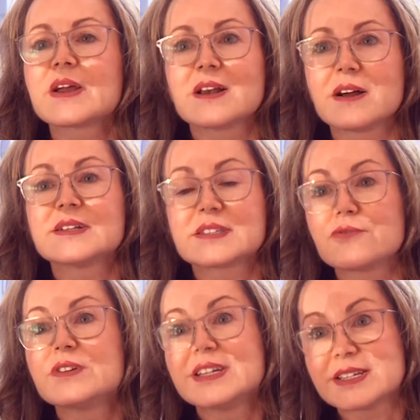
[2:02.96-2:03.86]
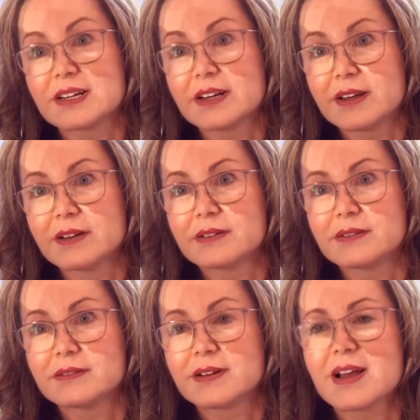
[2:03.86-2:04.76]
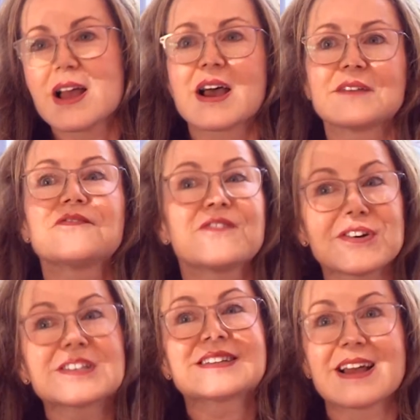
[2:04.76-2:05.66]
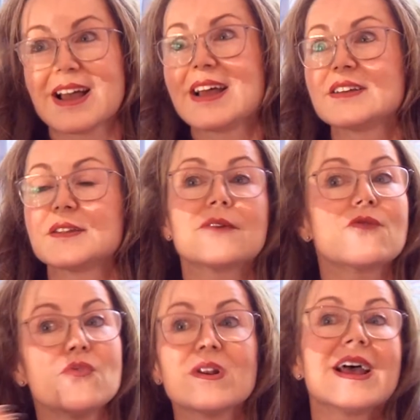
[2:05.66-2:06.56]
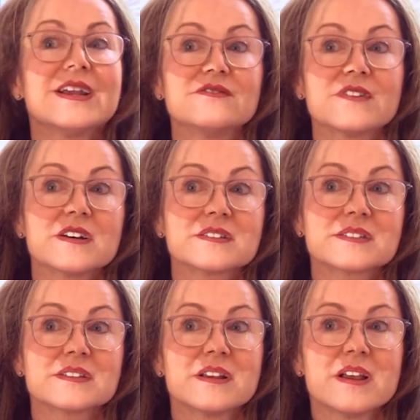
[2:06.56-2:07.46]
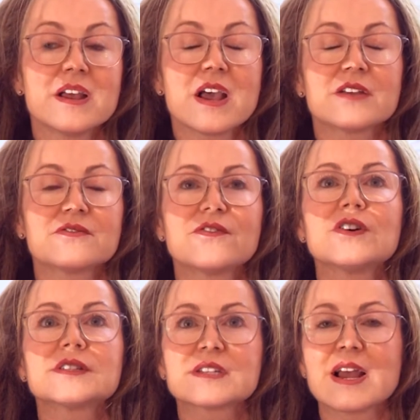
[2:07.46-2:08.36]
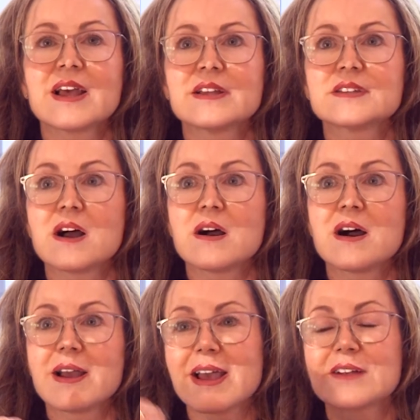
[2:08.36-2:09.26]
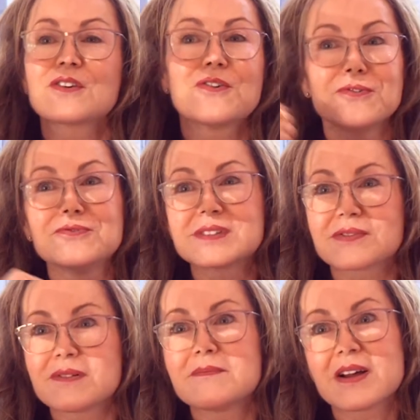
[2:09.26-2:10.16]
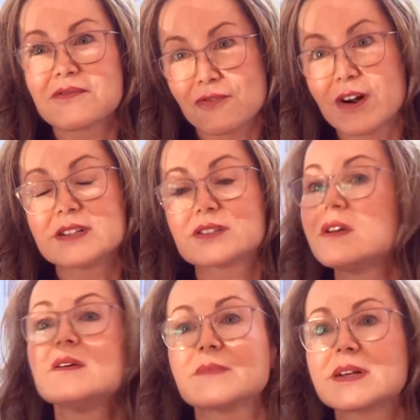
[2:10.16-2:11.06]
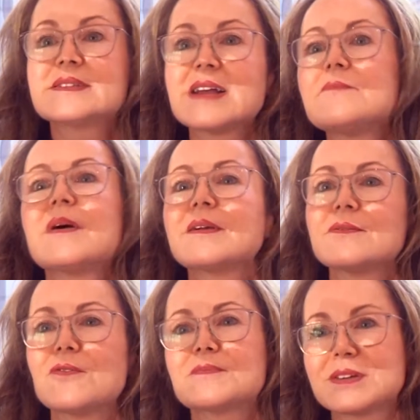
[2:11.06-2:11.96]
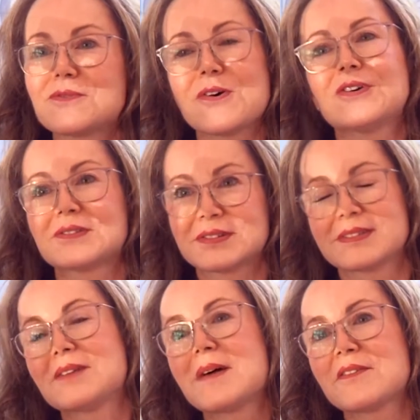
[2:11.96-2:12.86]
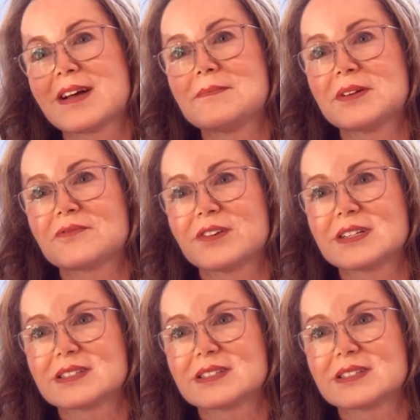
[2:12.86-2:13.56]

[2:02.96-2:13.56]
clients are in Italy, and firsthand, and they were all ahead of us, and firsthand I had calls from my friends, because now my optic world, they're my family and friends